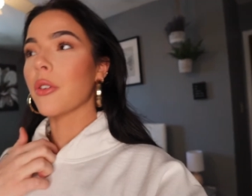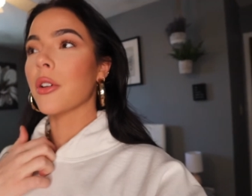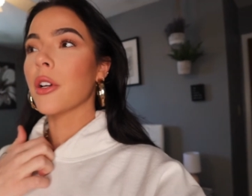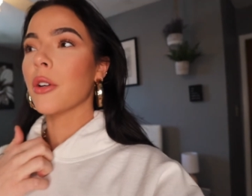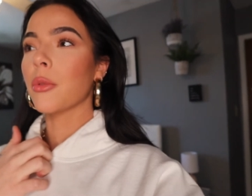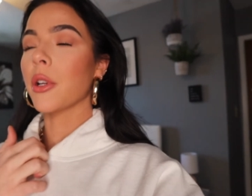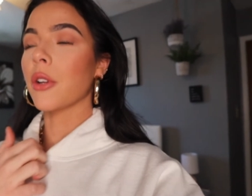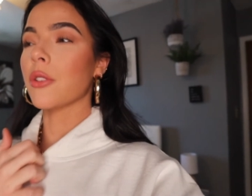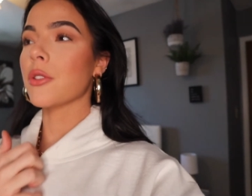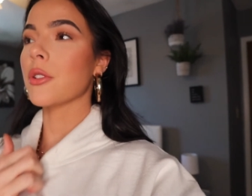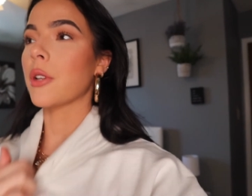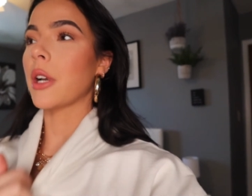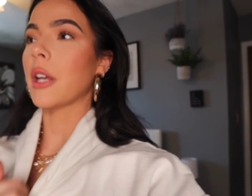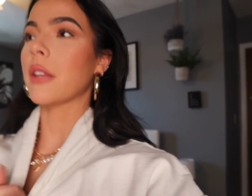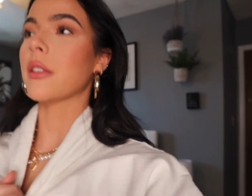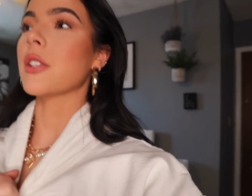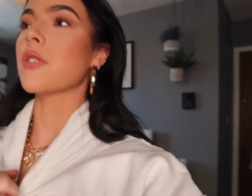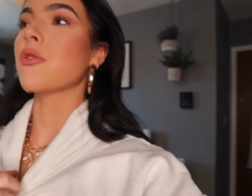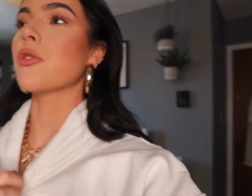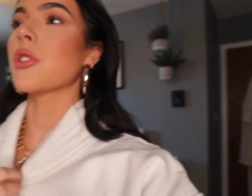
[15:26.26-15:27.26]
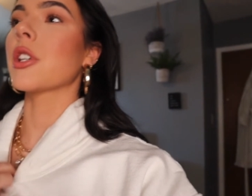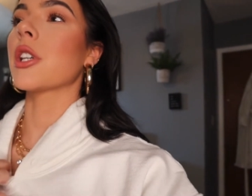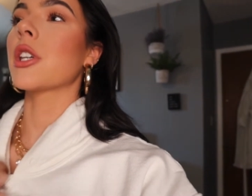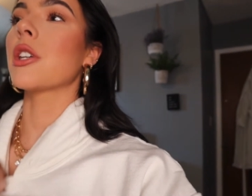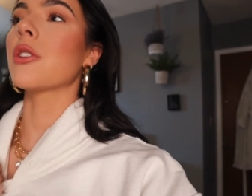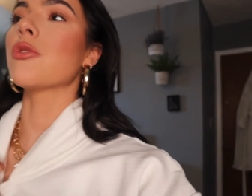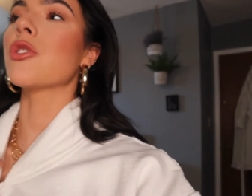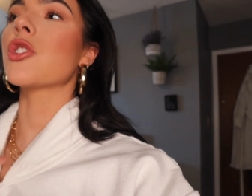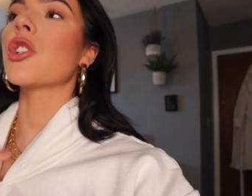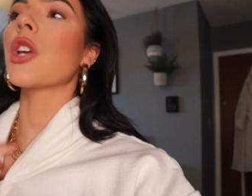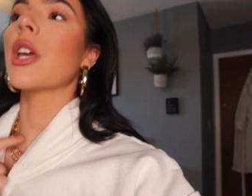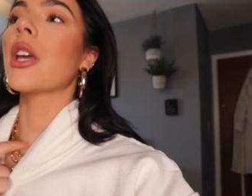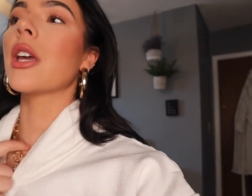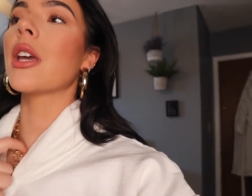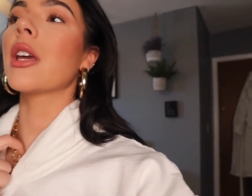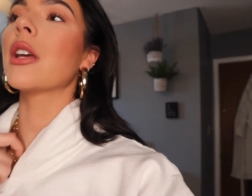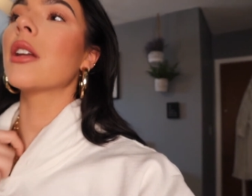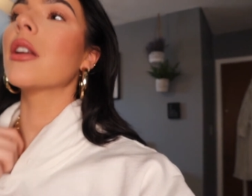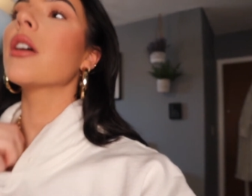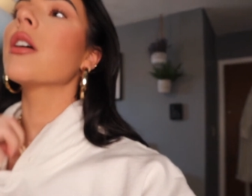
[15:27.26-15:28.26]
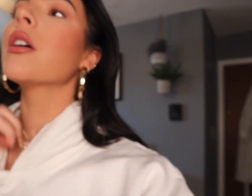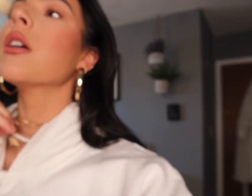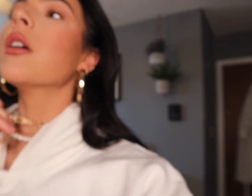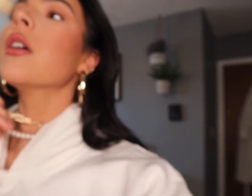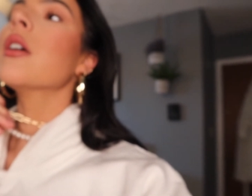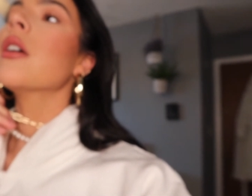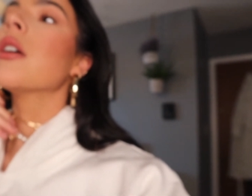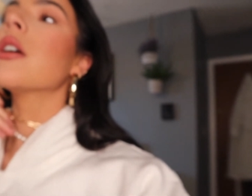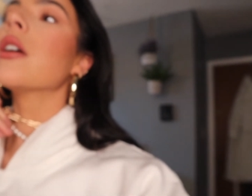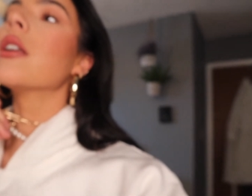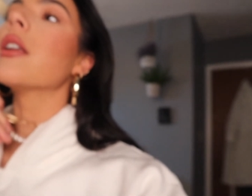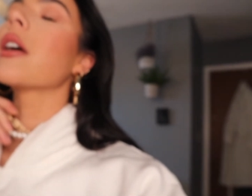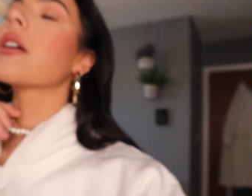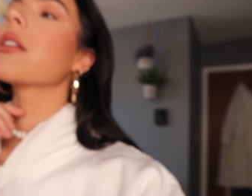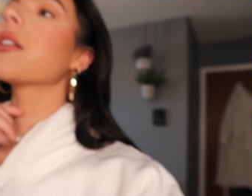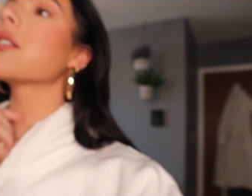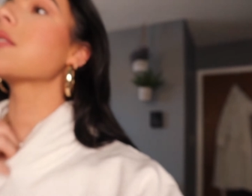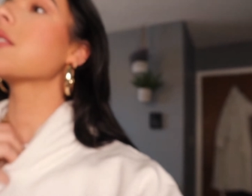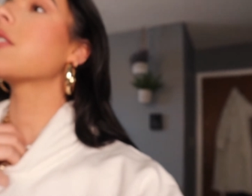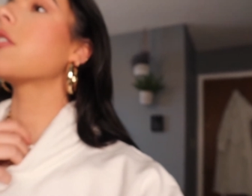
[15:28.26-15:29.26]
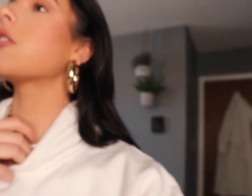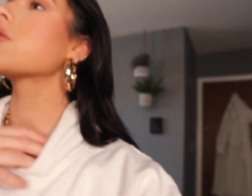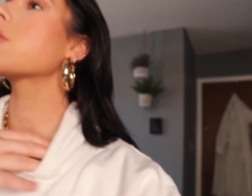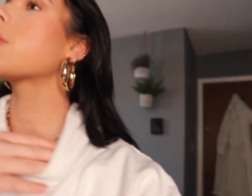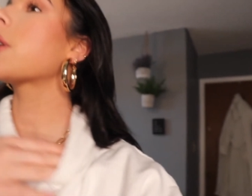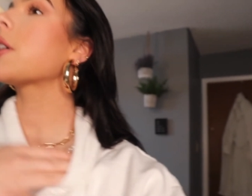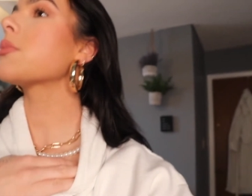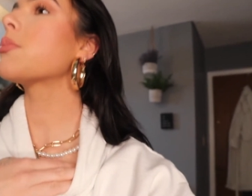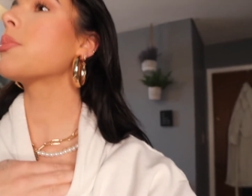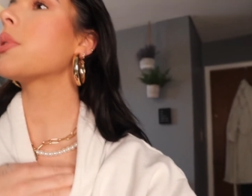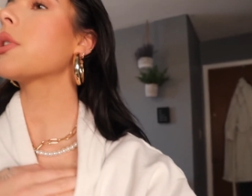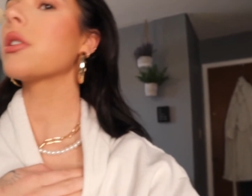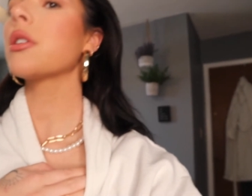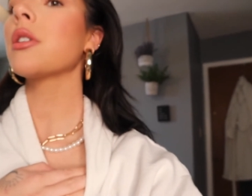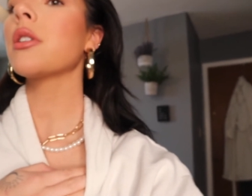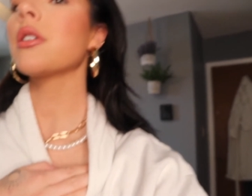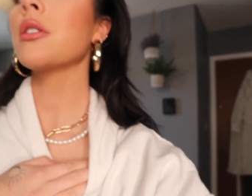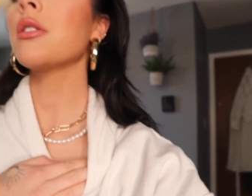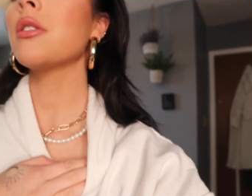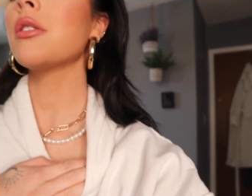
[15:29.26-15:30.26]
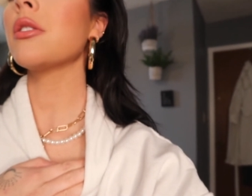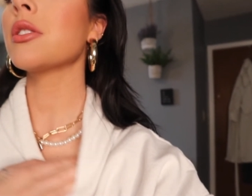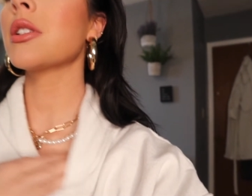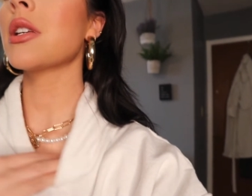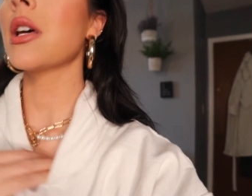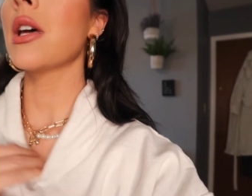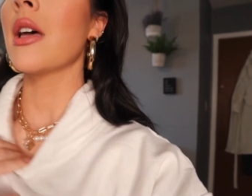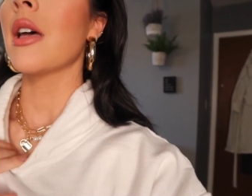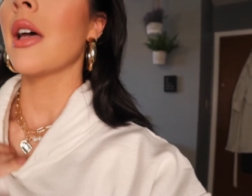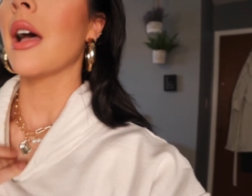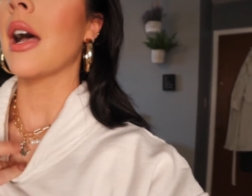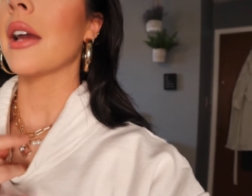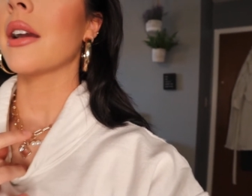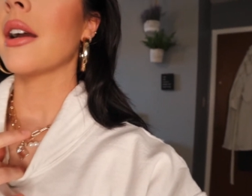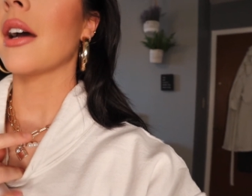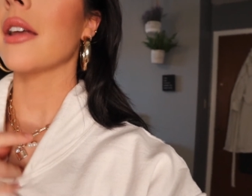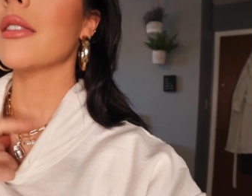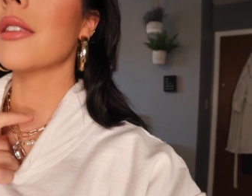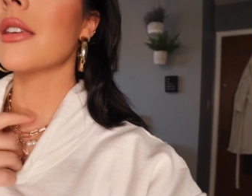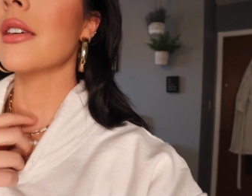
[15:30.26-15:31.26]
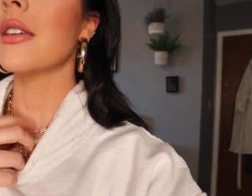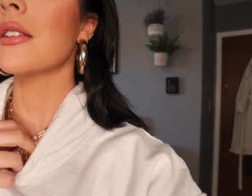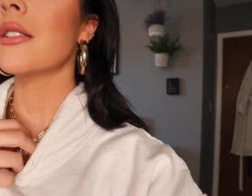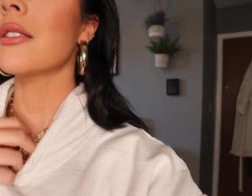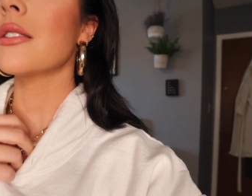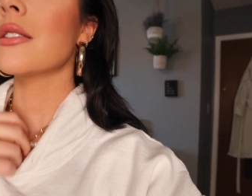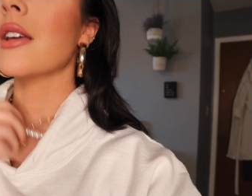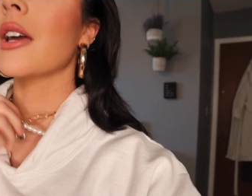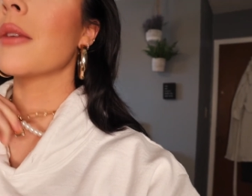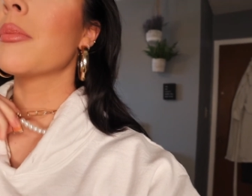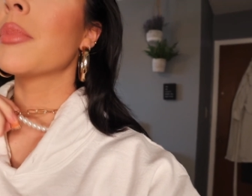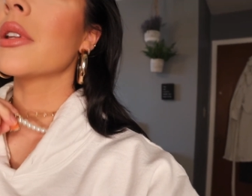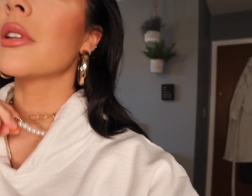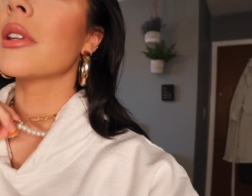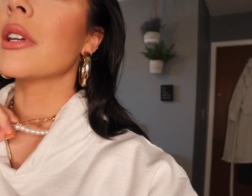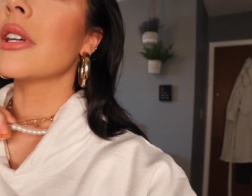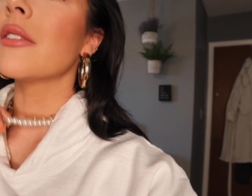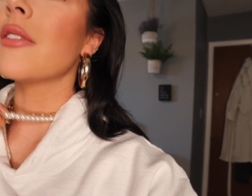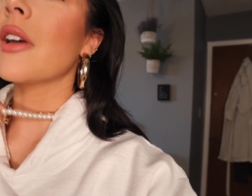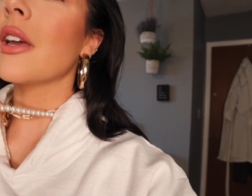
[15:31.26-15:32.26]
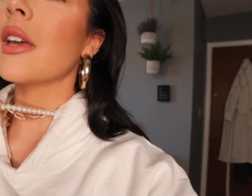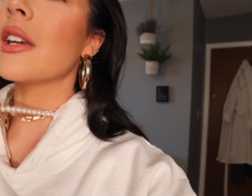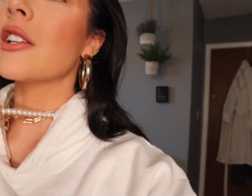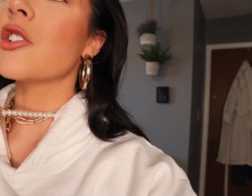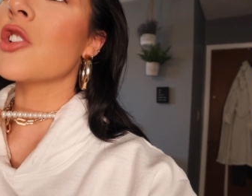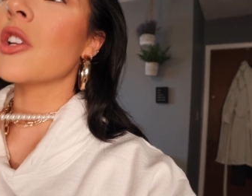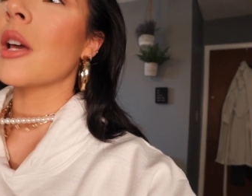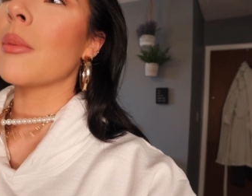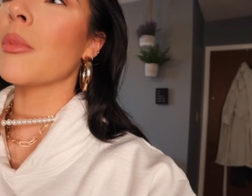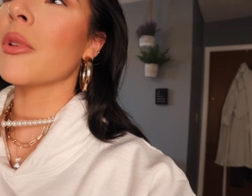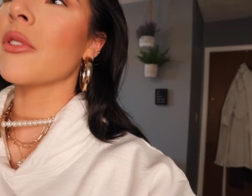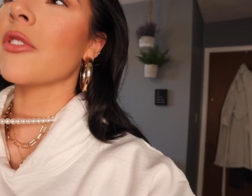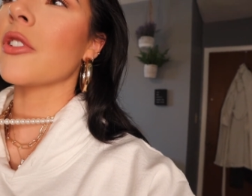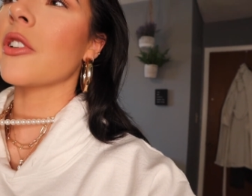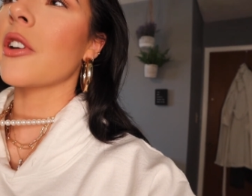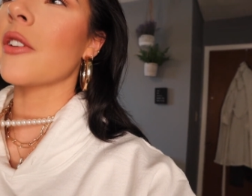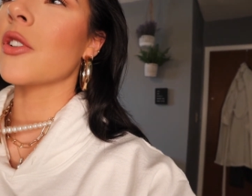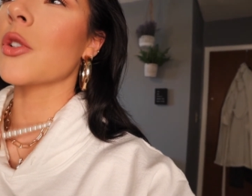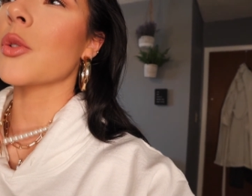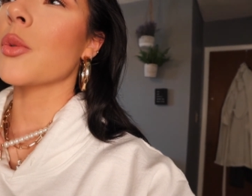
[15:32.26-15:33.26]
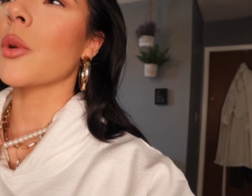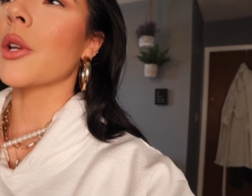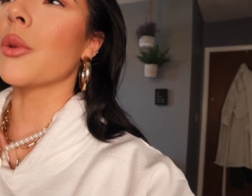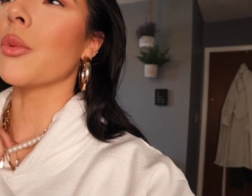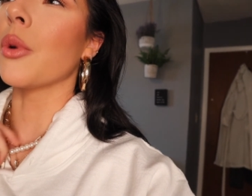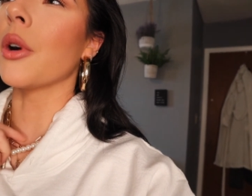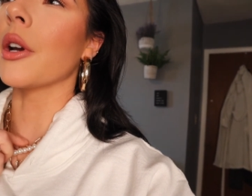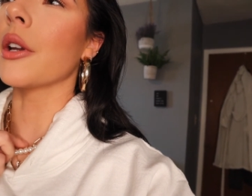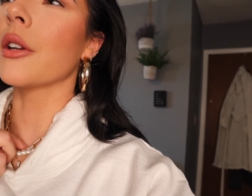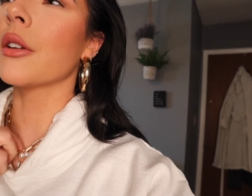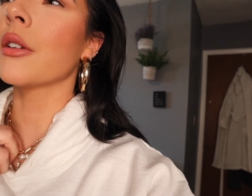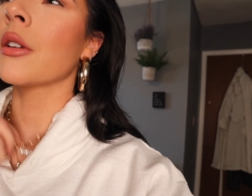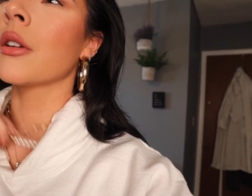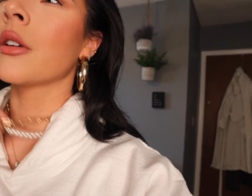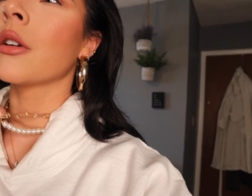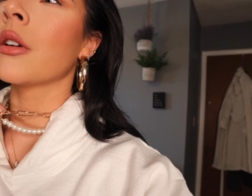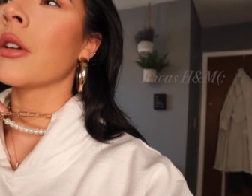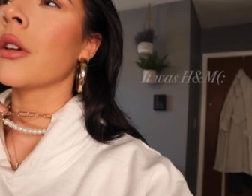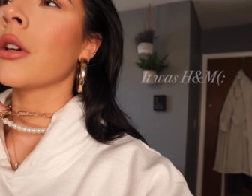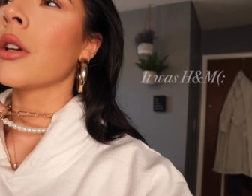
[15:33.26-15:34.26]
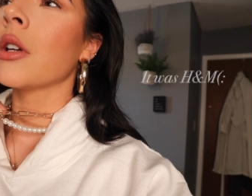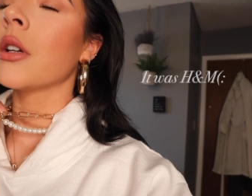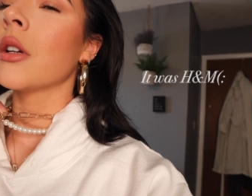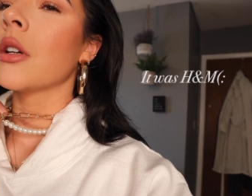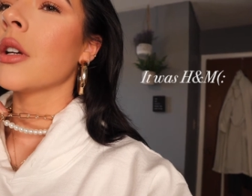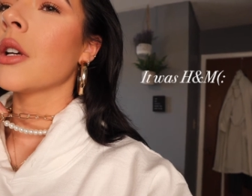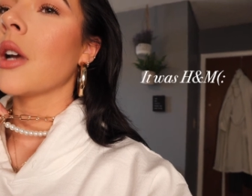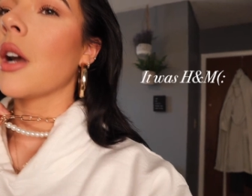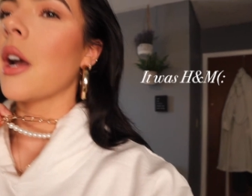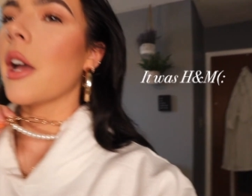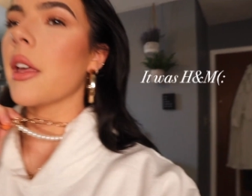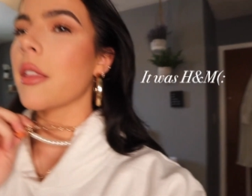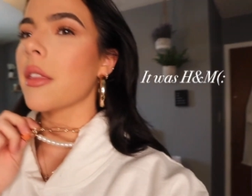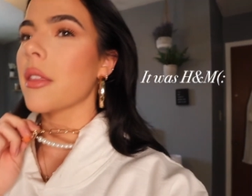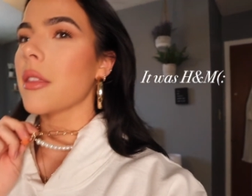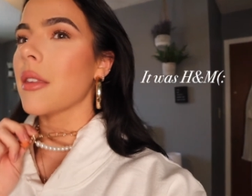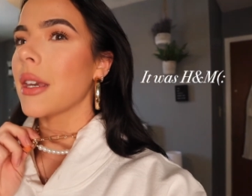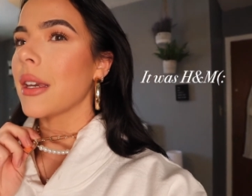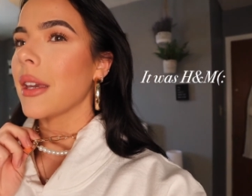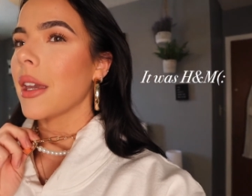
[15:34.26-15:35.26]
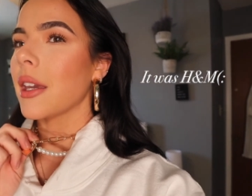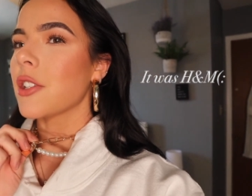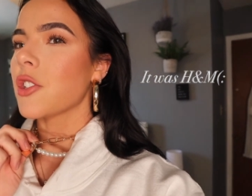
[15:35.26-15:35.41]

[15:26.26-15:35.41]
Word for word: don't know, we also got this really cute chain necklace. It also has pearls. I got this, I believe at H&M or Forever 21. I think